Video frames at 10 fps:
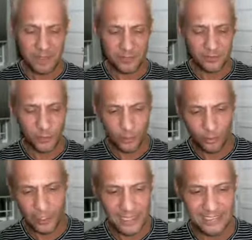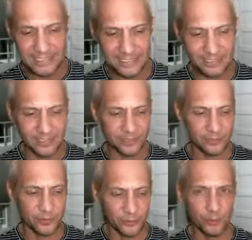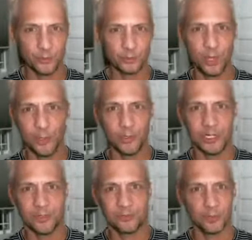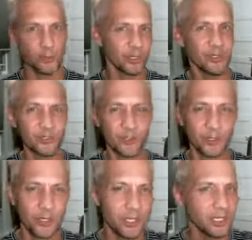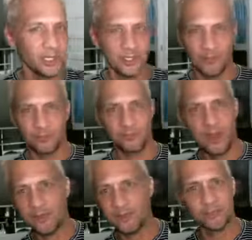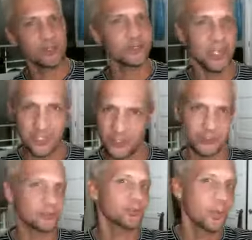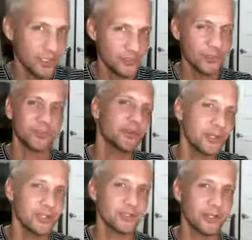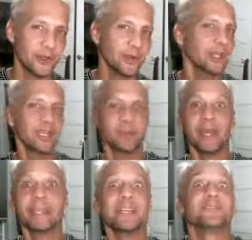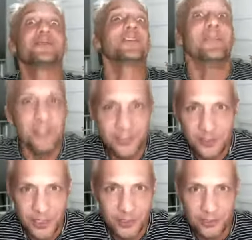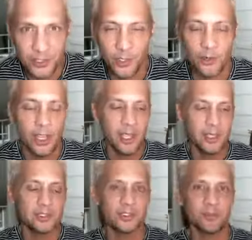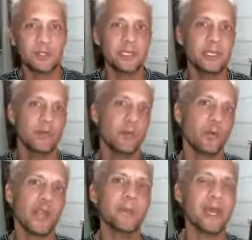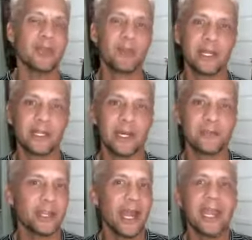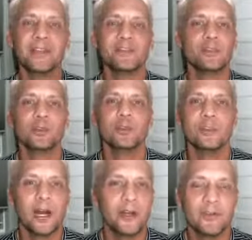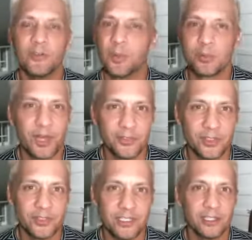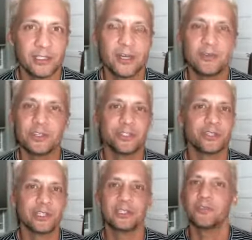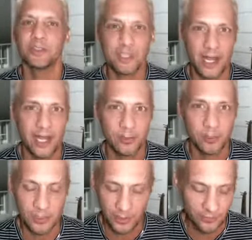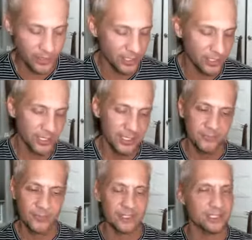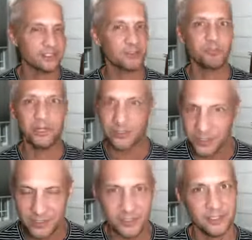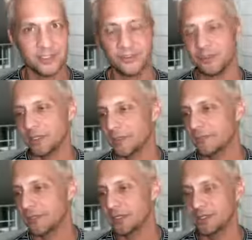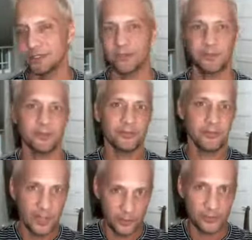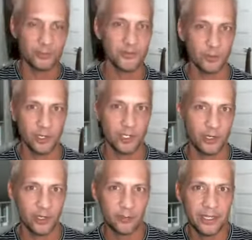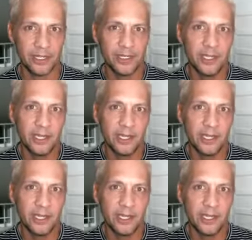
This whole idea of you growing from where you were, 5 years ago, 10 years ago, 20 years ago, 30 years ago, in my case, 52 years ago, to be where I'm at in my life. I had to love the process. I'd love the journey, love the time, love the experiences, love the failures, if you want to call them that.